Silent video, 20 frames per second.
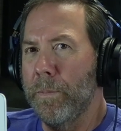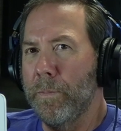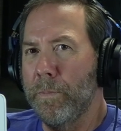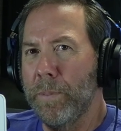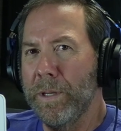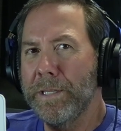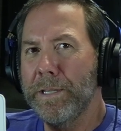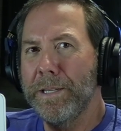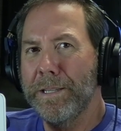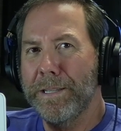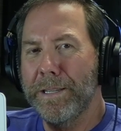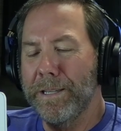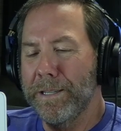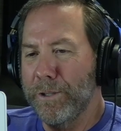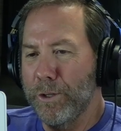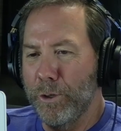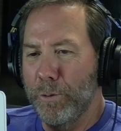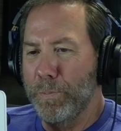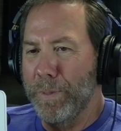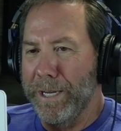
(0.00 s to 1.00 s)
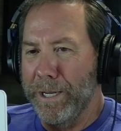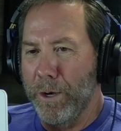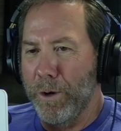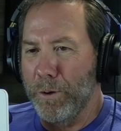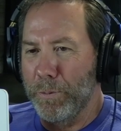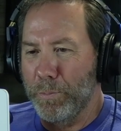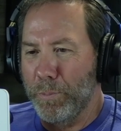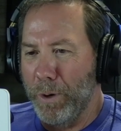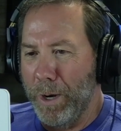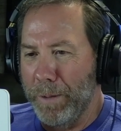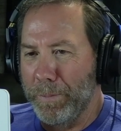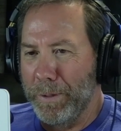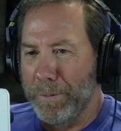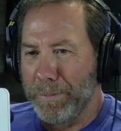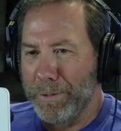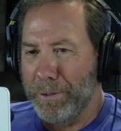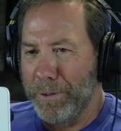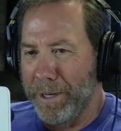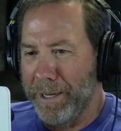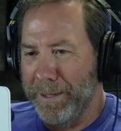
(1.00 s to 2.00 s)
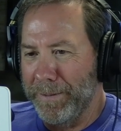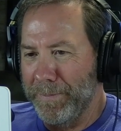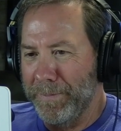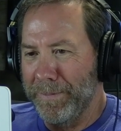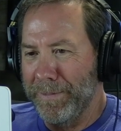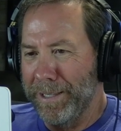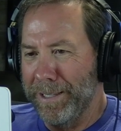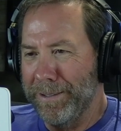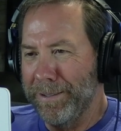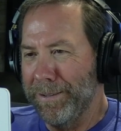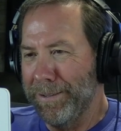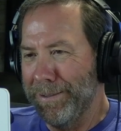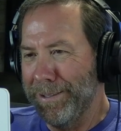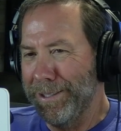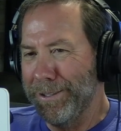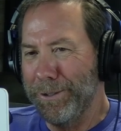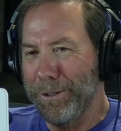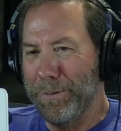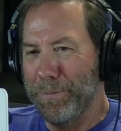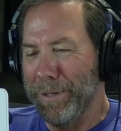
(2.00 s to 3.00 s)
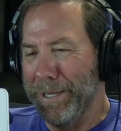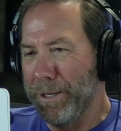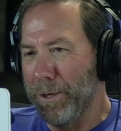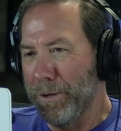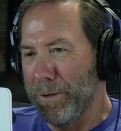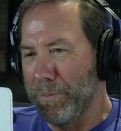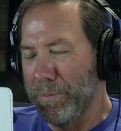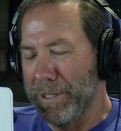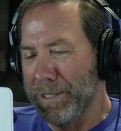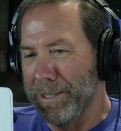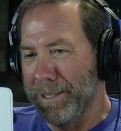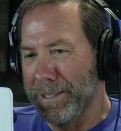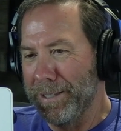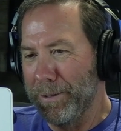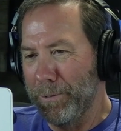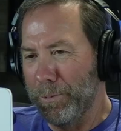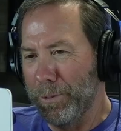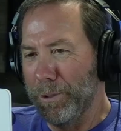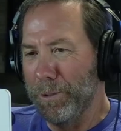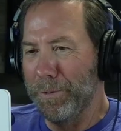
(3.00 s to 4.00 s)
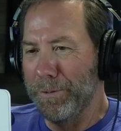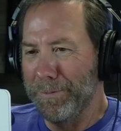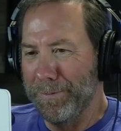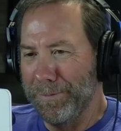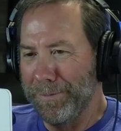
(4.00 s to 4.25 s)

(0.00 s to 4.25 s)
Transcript: Businesses should be called problems, right? It shouldn't be called a business. The real